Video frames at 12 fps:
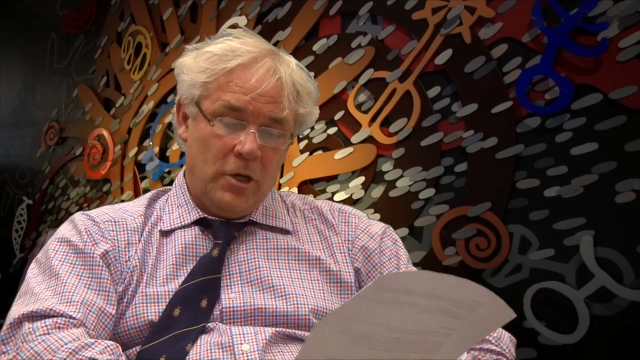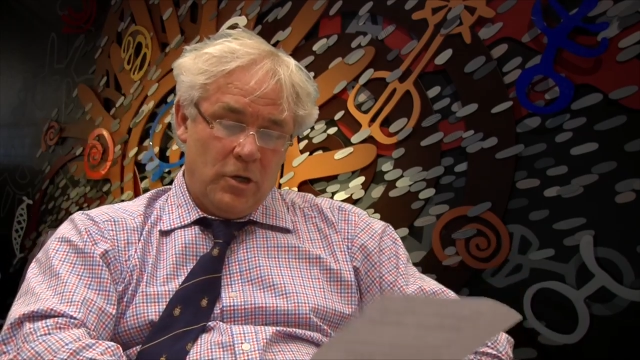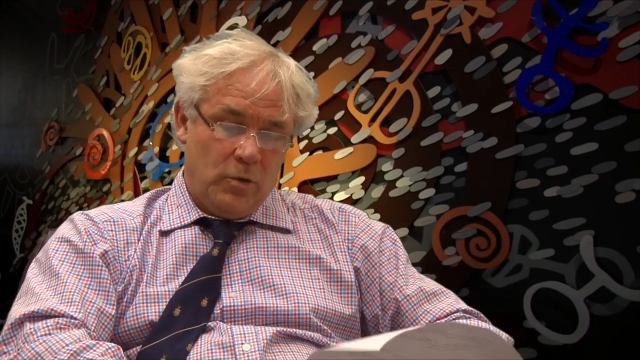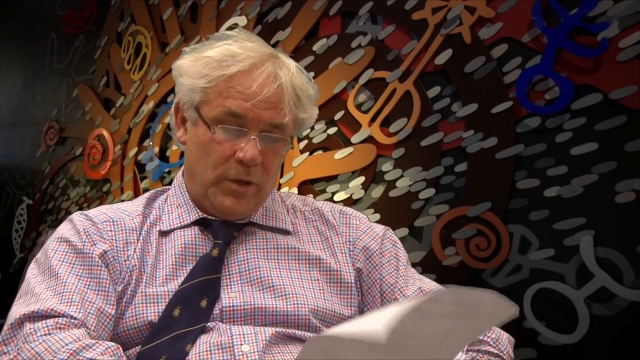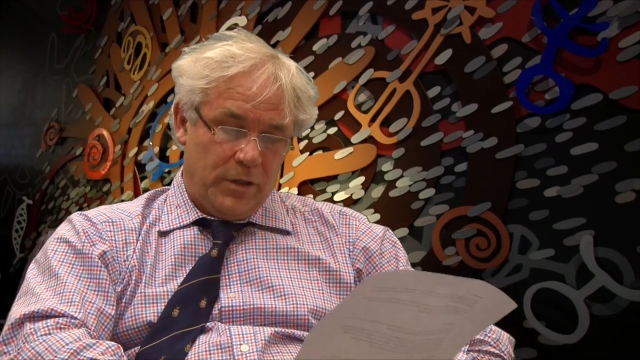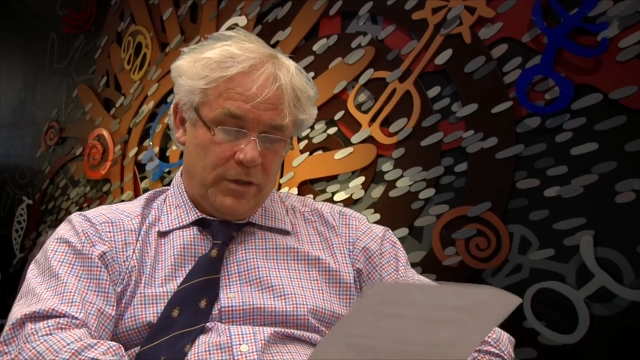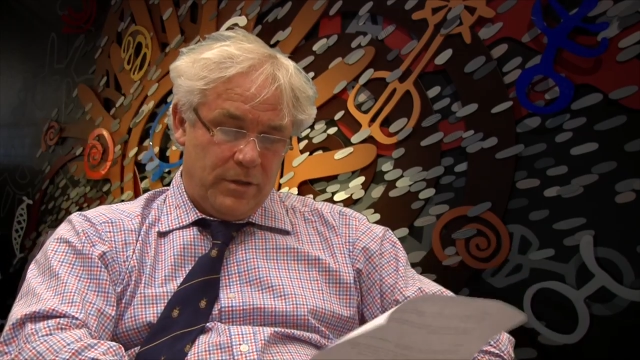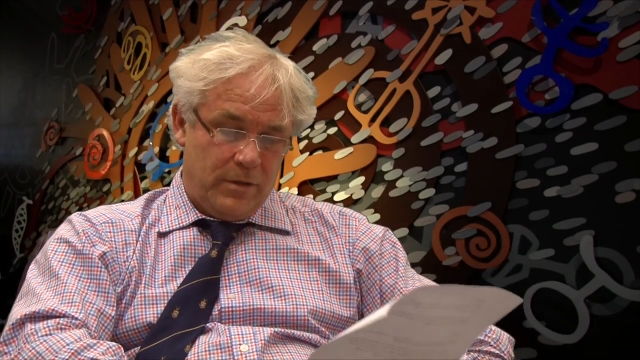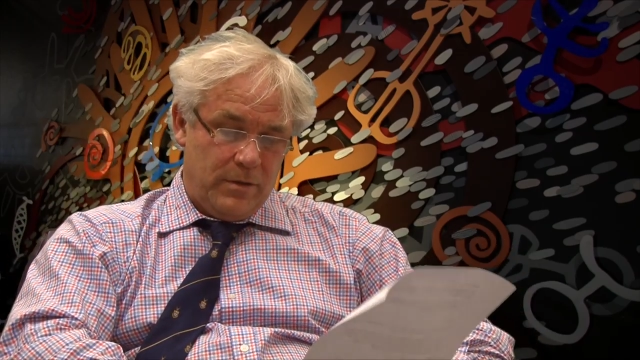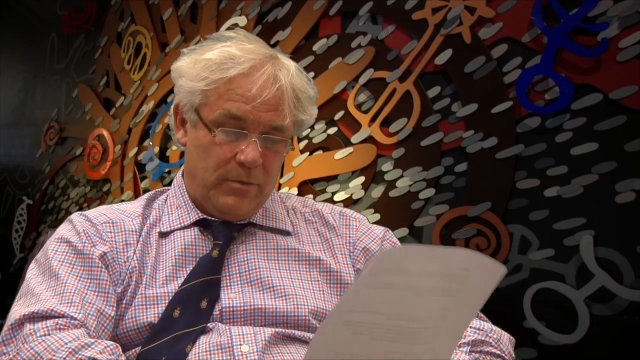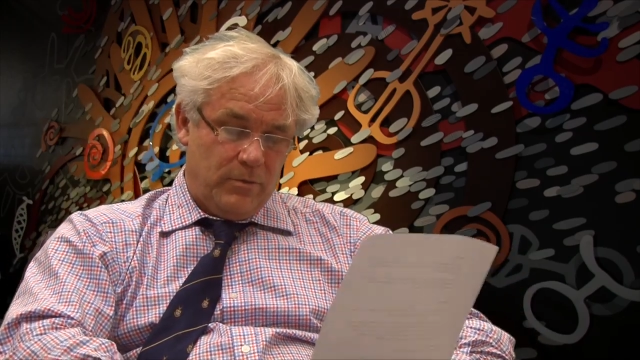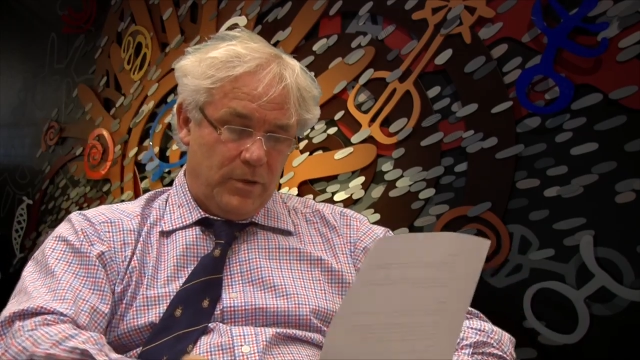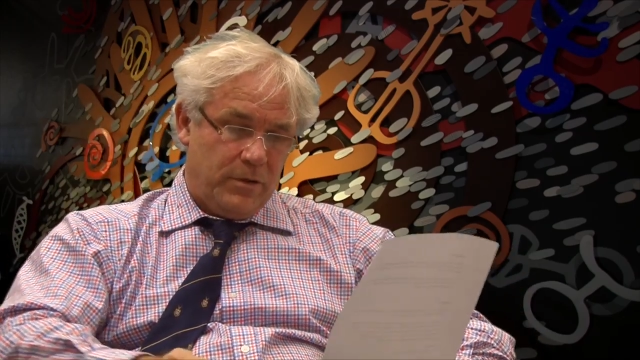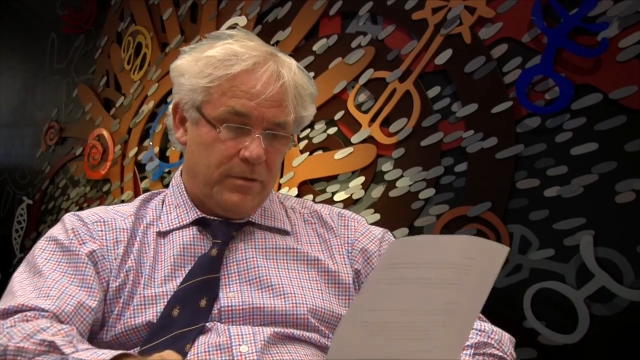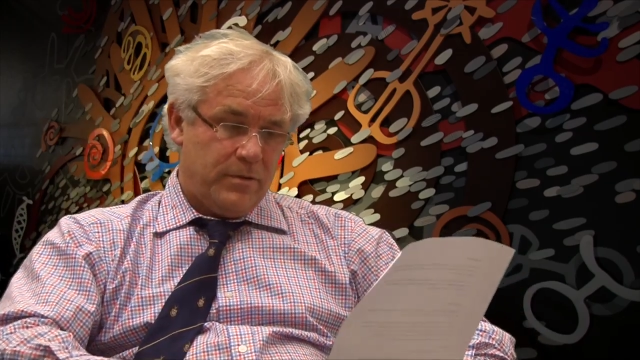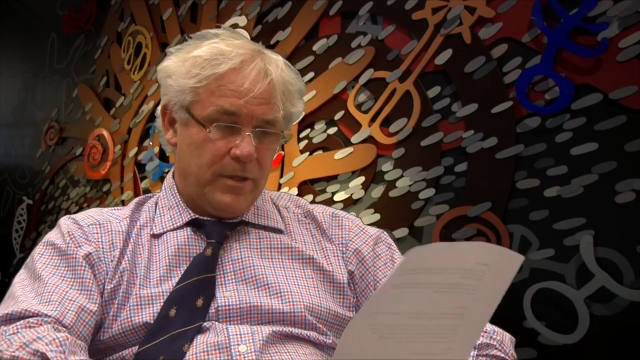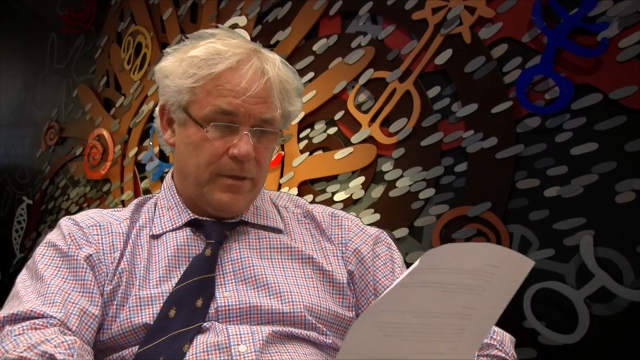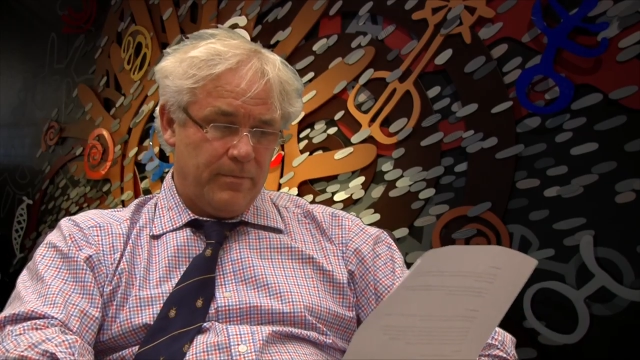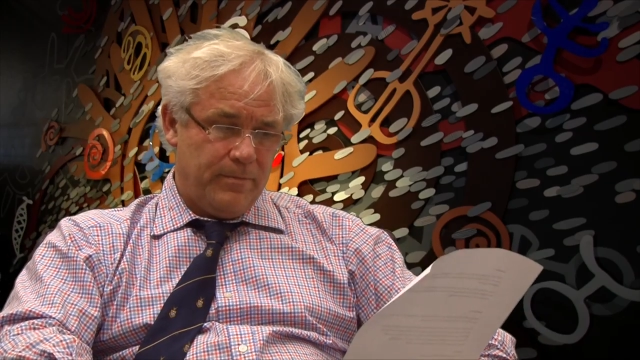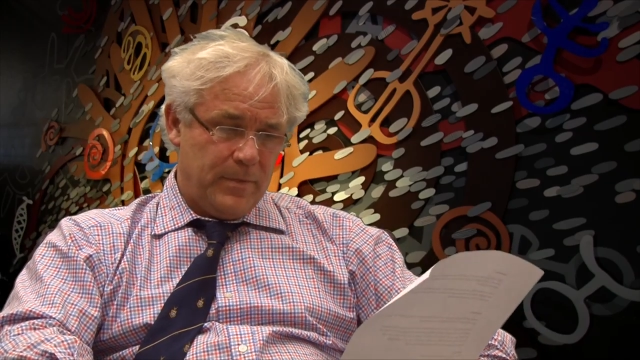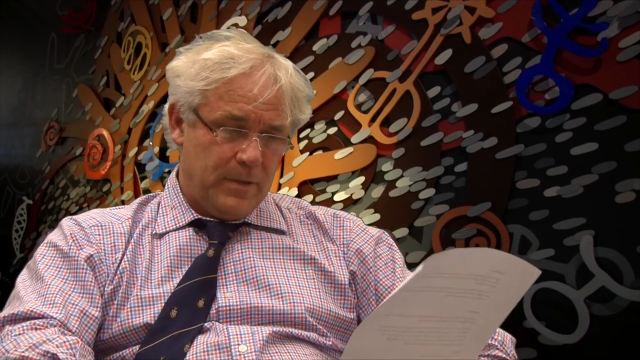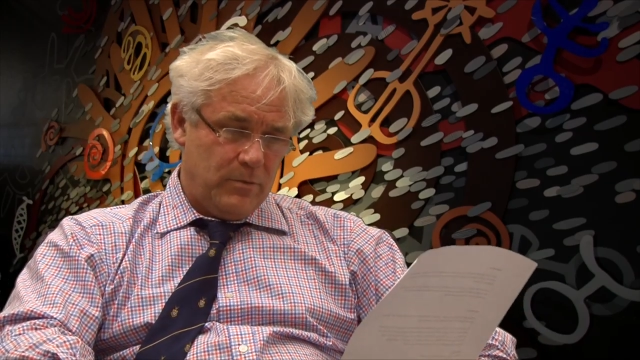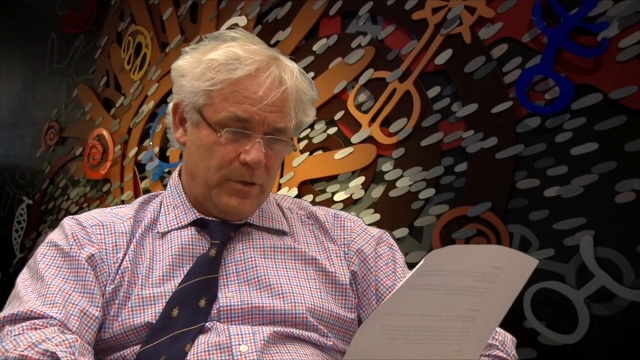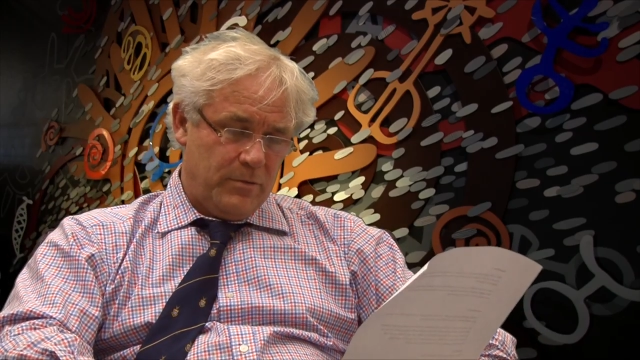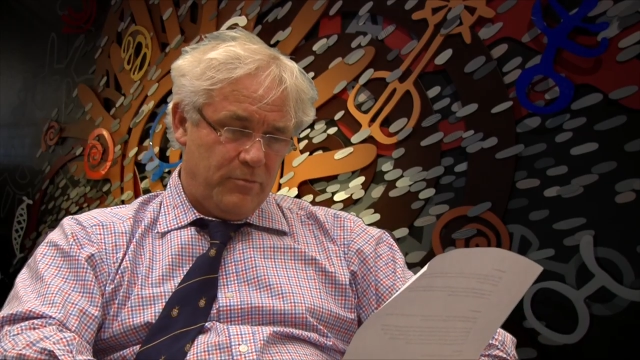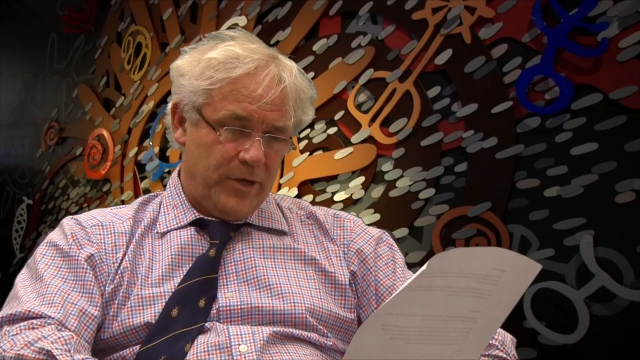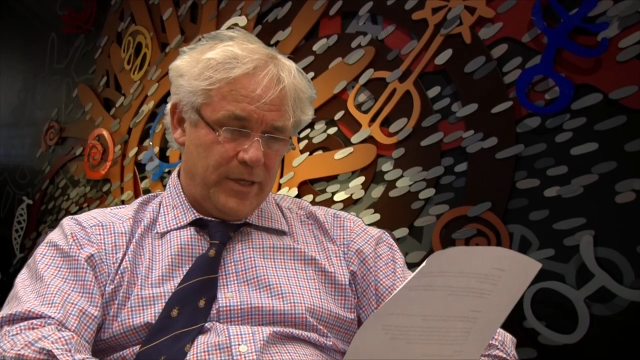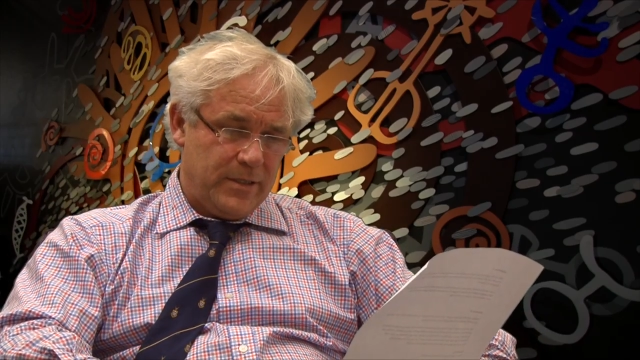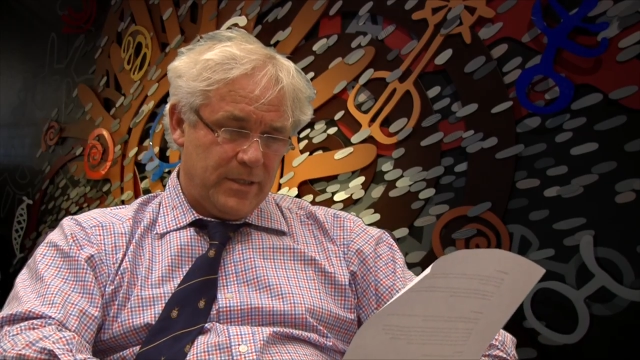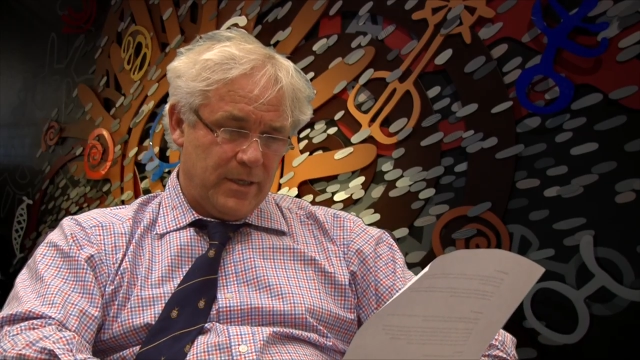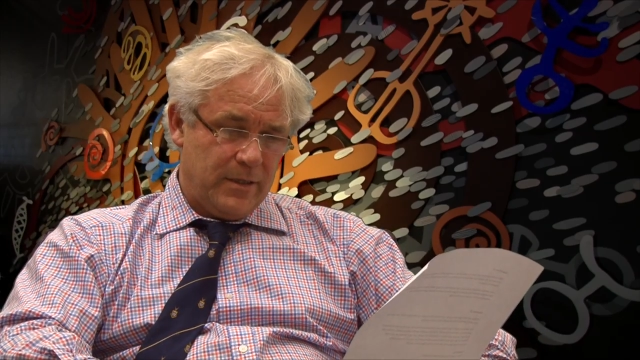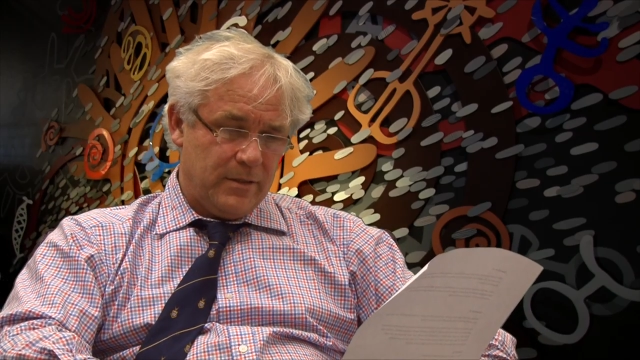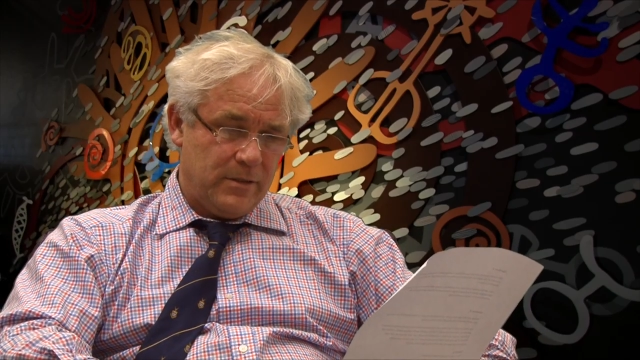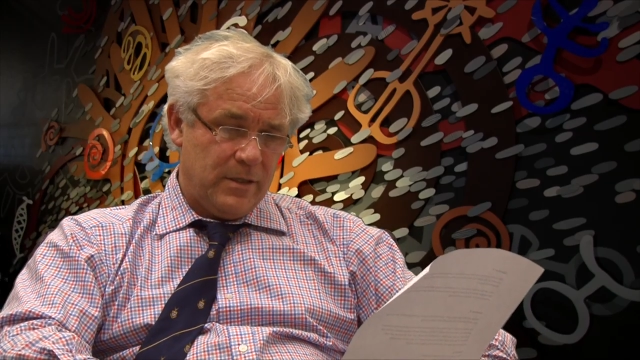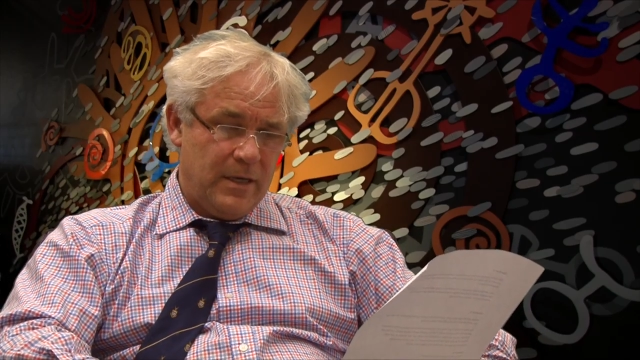with with, um, with brain science,